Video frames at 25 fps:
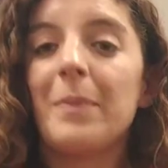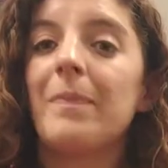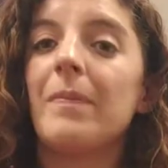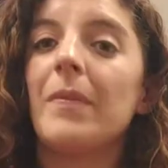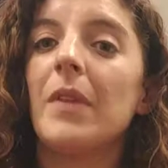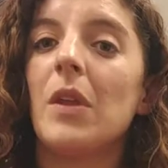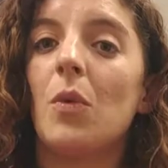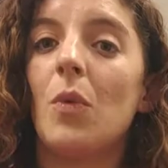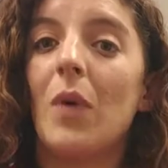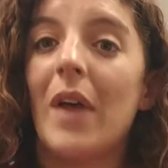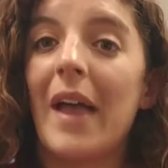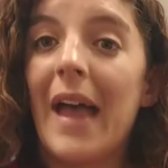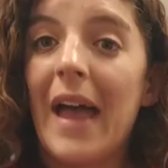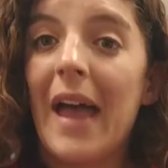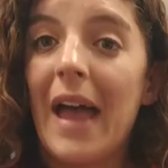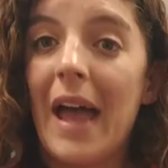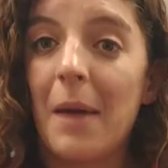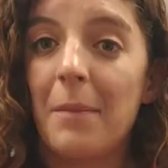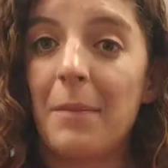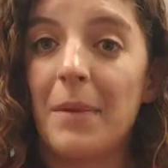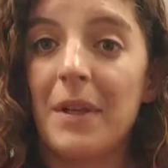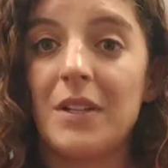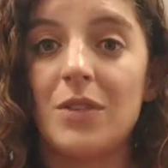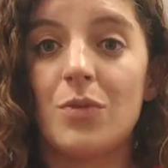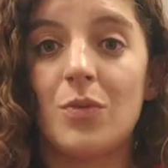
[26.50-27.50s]
And what
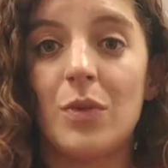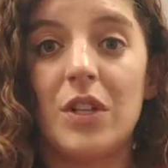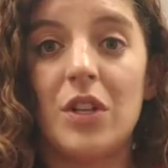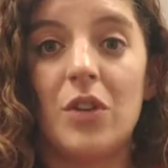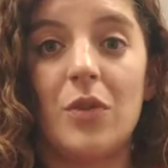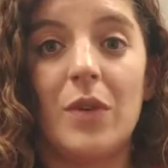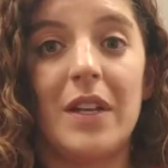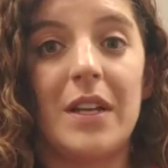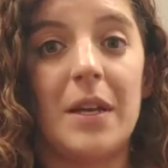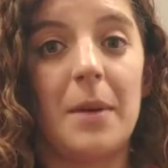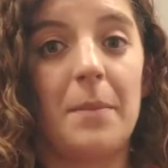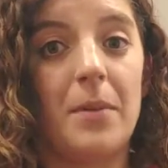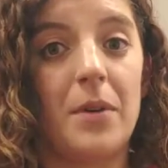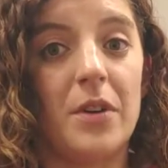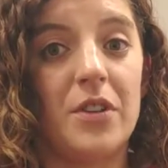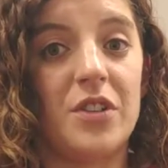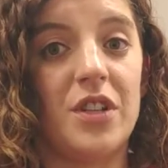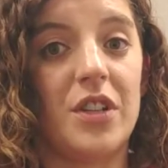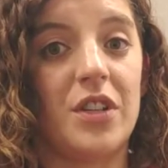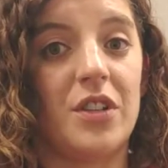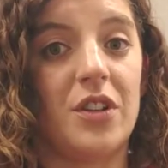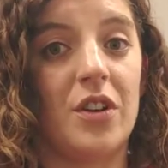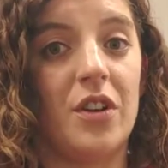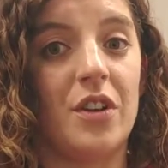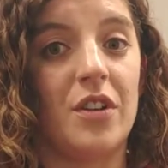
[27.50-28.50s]
happens when you end up
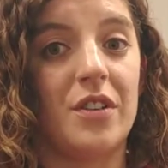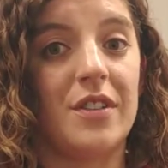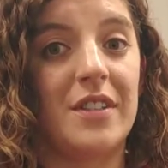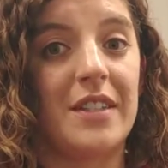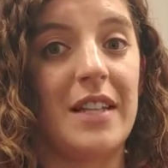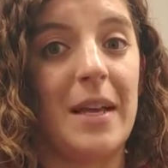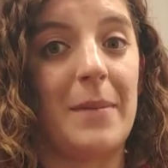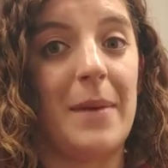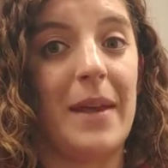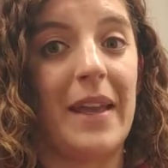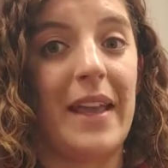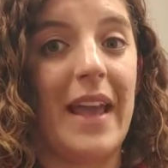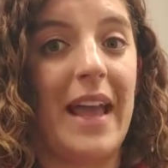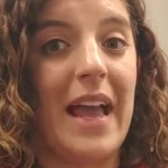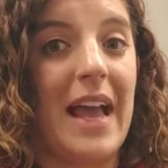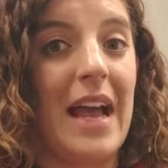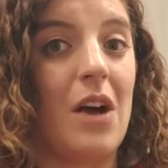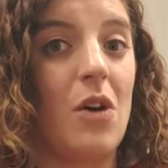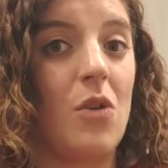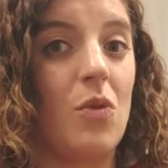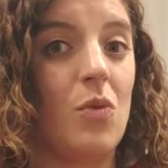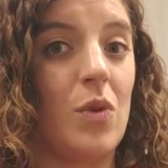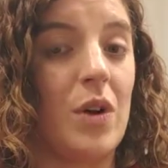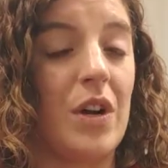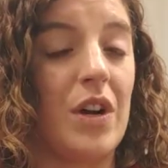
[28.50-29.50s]
pushing your stomach
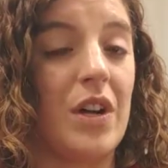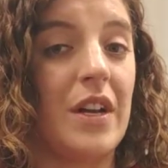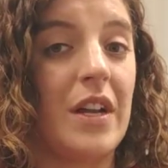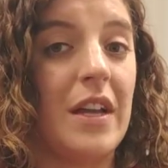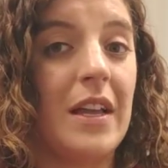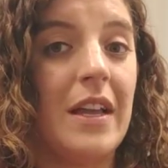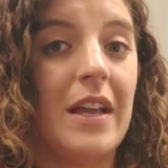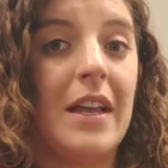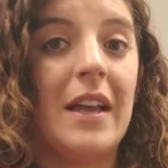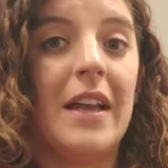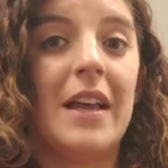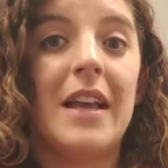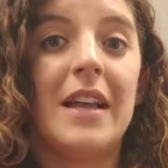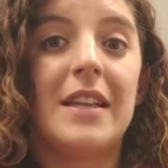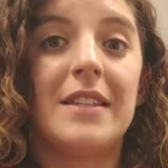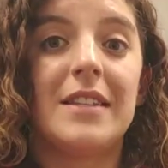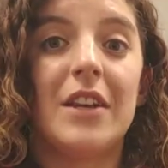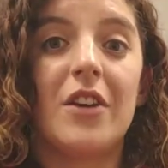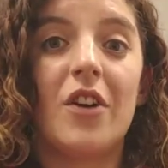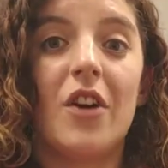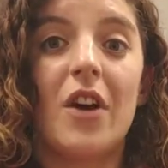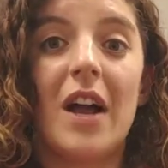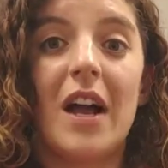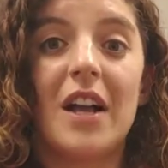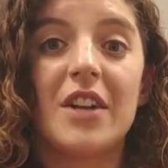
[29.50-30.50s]
outward is that
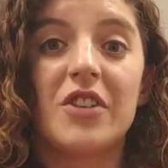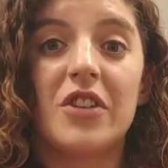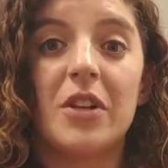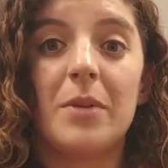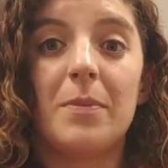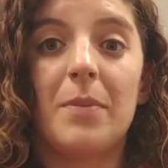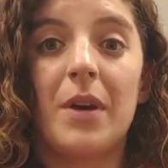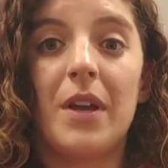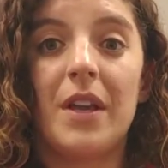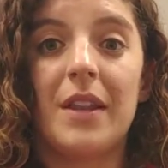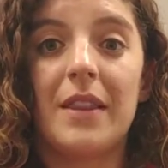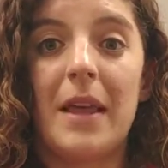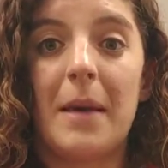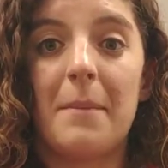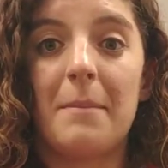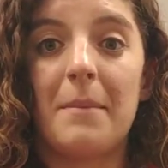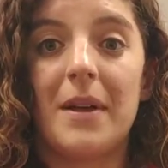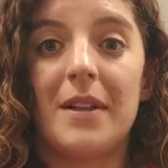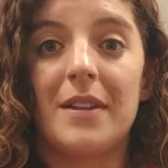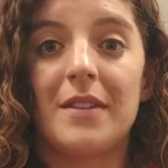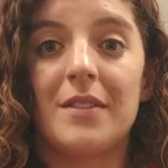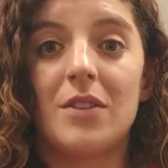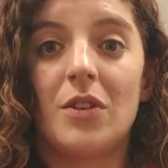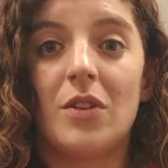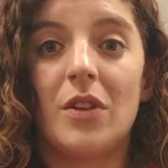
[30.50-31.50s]
you're actually putting that
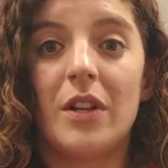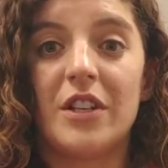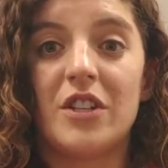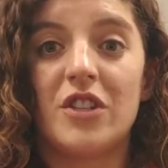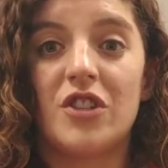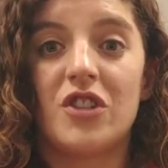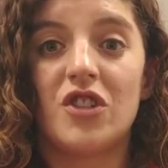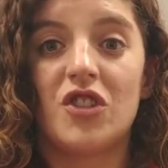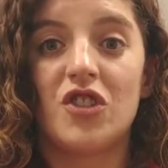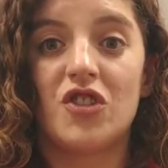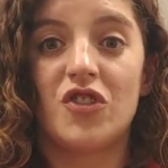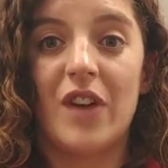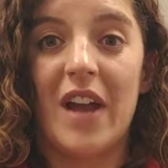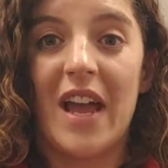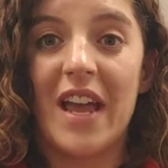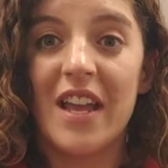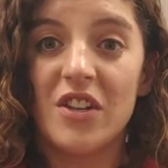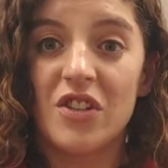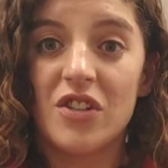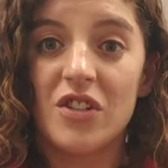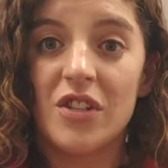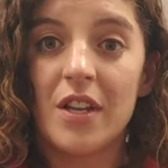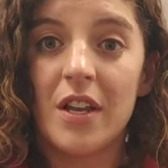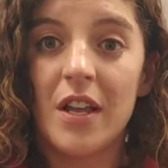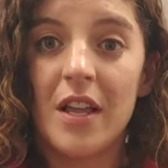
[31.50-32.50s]
muscle on
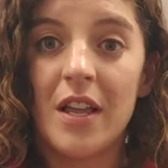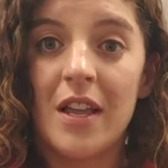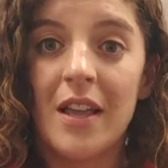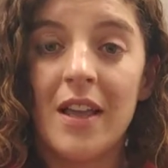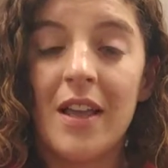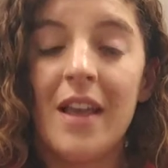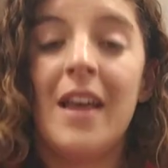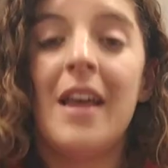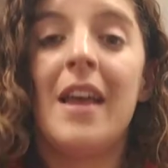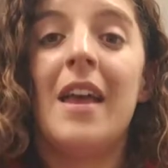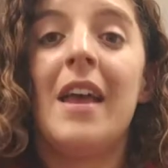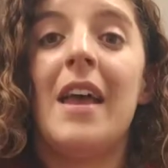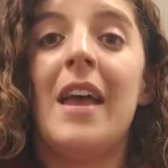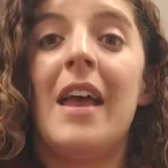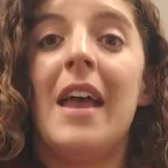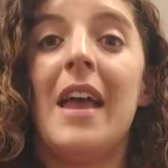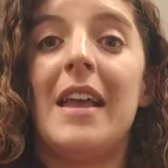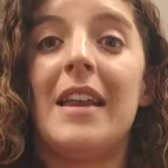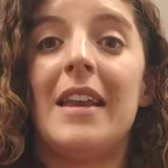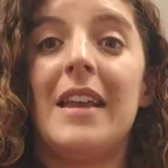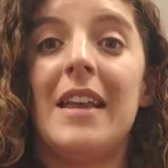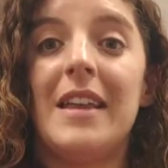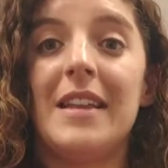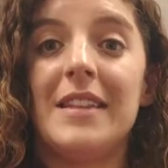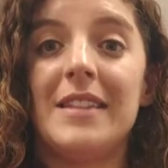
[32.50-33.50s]
stretch
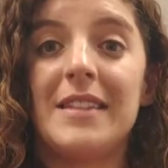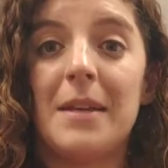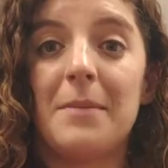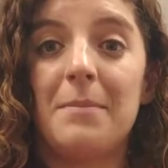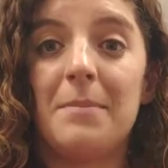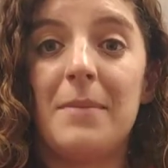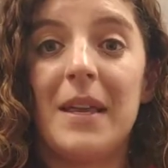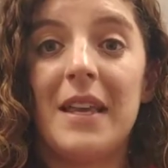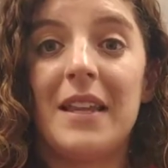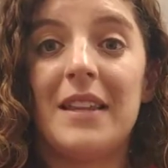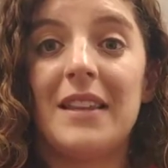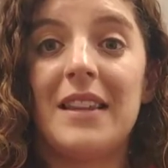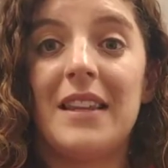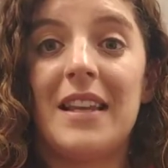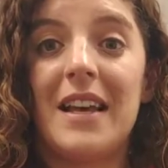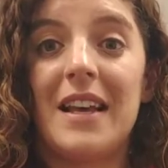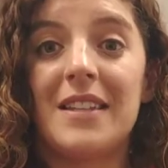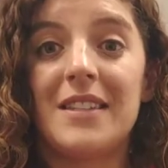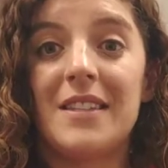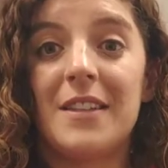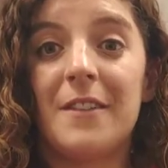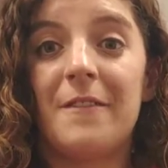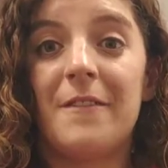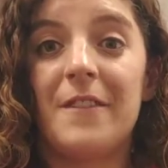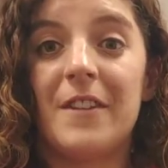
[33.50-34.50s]
and ends up being
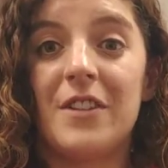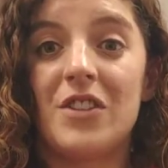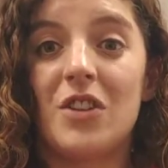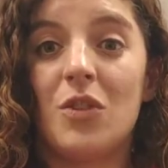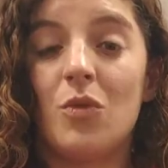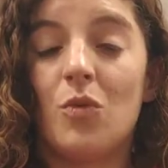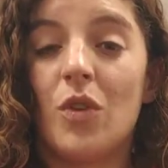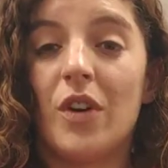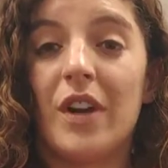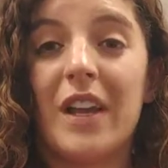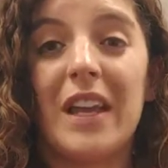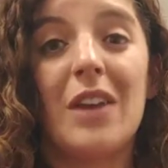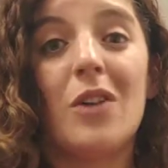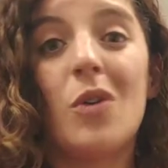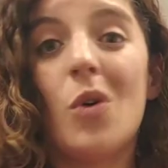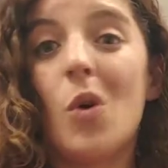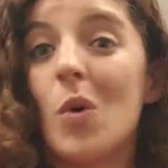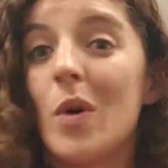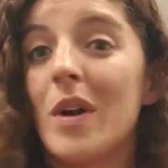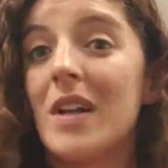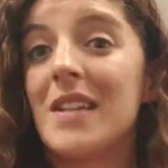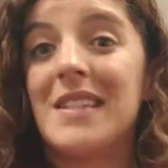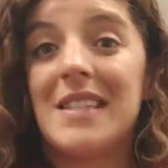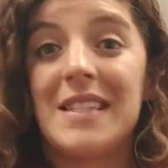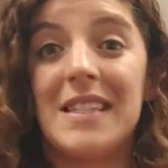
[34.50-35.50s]
less efficient working,
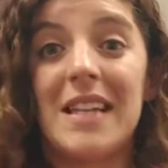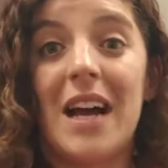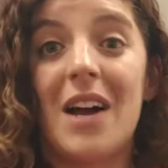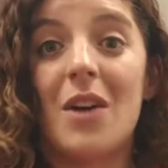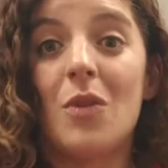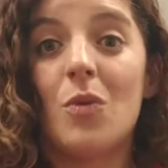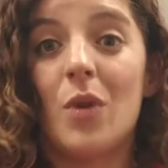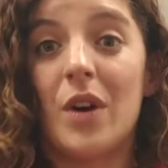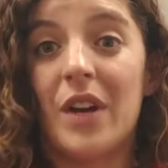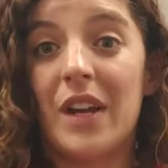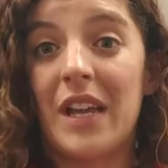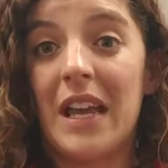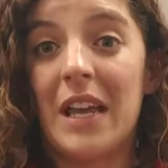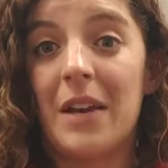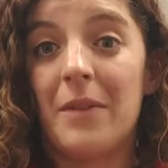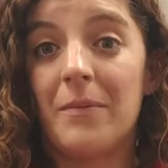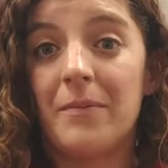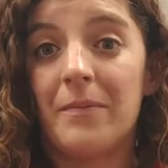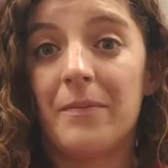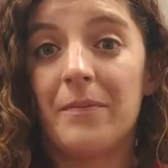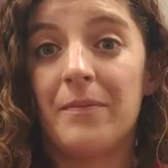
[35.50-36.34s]
or it's not working.